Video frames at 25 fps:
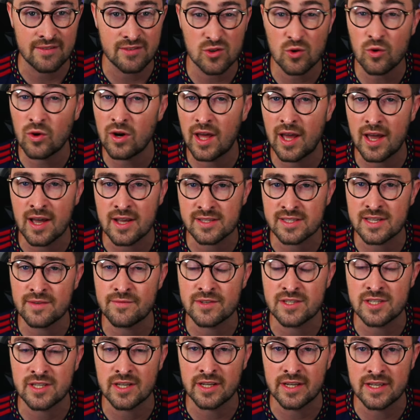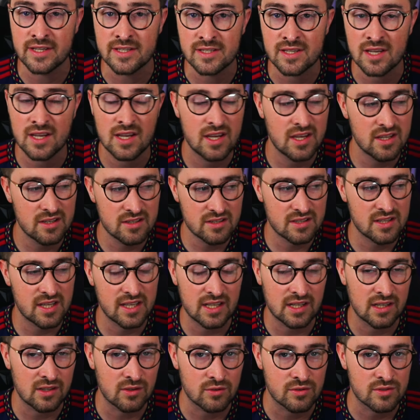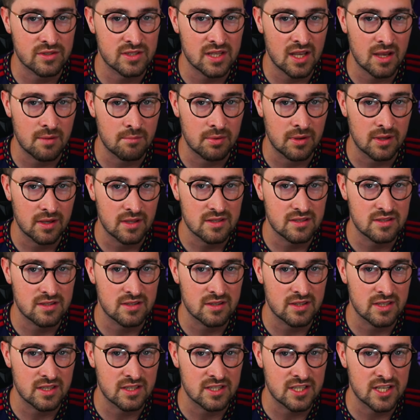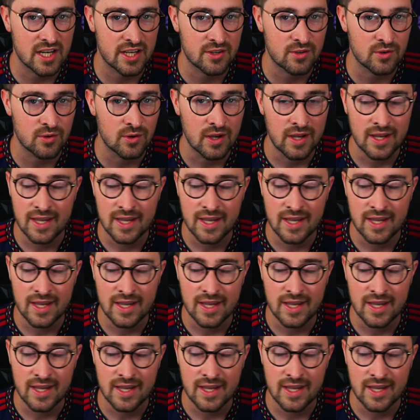all I ask in return is just hit a little sub to the channel.